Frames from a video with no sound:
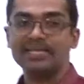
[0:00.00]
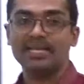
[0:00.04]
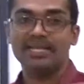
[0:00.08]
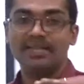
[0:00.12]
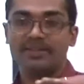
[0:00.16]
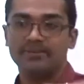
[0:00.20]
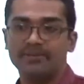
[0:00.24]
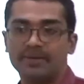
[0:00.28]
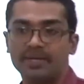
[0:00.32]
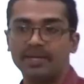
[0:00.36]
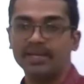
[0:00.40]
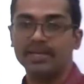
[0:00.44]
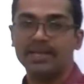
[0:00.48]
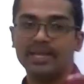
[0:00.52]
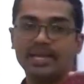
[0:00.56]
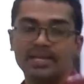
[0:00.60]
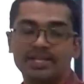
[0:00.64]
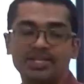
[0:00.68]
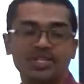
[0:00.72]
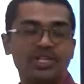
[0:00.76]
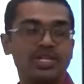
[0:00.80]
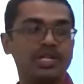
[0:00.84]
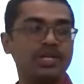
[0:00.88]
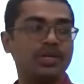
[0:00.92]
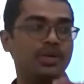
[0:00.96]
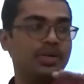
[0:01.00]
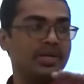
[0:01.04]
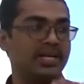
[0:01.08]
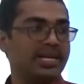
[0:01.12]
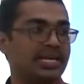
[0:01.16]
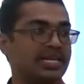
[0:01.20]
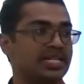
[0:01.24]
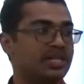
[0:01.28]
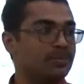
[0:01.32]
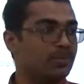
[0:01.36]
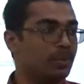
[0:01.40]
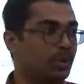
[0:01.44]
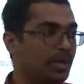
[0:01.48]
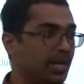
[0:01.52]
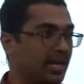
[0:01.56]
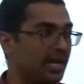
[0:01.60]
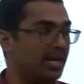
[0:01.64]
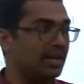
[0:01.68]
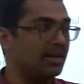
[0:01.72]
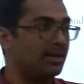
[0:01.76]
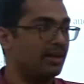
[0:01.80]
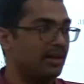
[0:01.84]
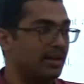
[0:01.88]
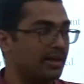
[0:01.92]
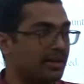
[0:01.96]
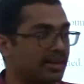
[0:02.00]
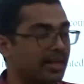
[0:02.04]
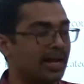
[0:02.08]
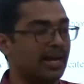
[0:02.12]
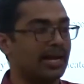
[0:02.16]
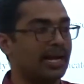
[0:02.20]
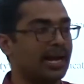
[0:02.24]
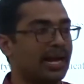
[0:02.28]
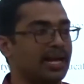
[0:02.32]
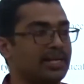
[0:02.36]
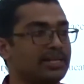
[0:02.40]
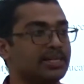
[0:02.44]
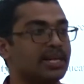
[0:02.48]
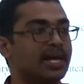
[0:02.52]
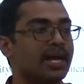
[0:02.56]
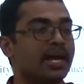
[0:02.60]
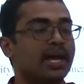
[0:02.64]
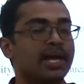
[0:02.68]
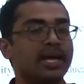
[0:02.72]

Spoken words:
and the work that she or he is putting in the class,